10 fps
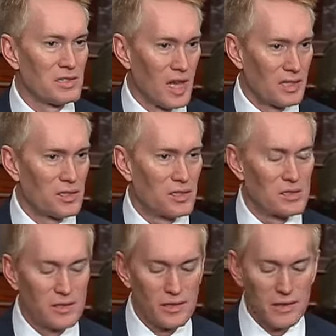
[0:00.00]

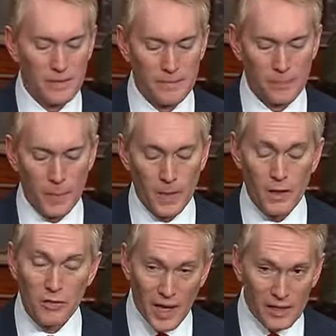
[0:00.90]
taxes.
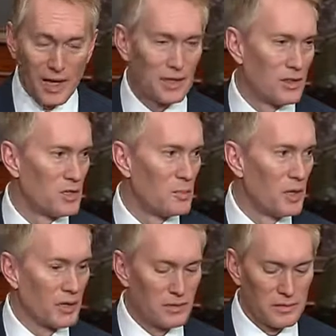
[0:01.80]
They like this
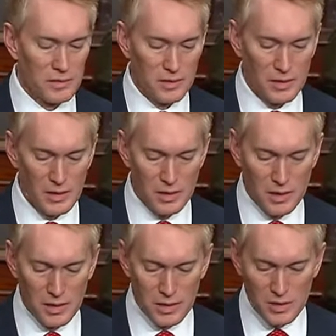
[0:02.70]
bill.
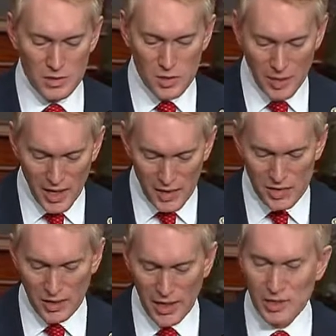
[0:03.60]
Somebody else
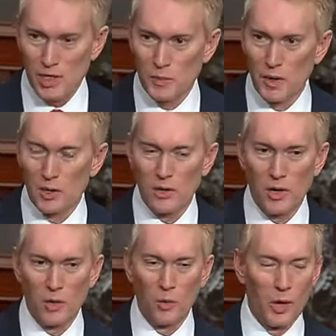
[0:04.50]
that likes this bill
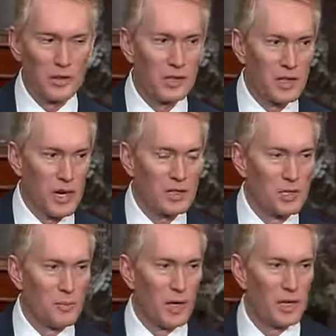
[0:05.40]
are the wealthy that actually
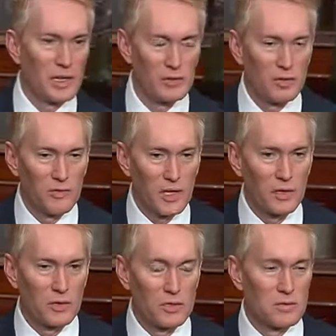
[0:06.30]
buy electric
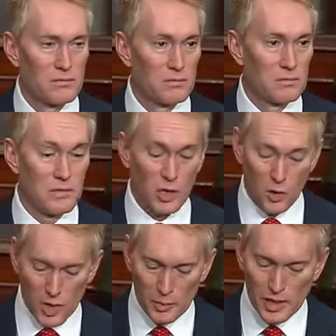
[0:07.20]
vehicles.
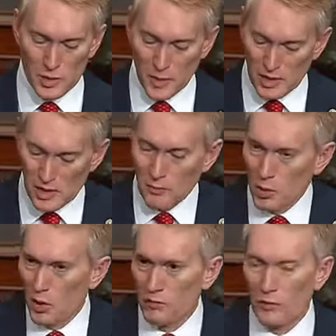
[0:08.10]
Incredibly expensive,
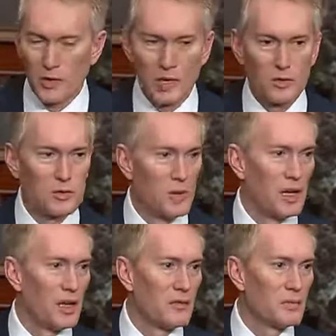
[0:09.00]
beautiful vehicles, many
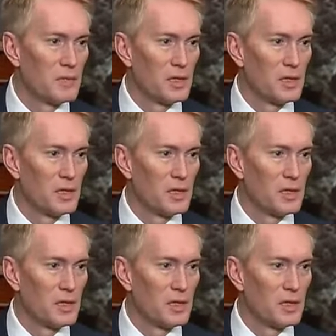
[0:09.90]
of them,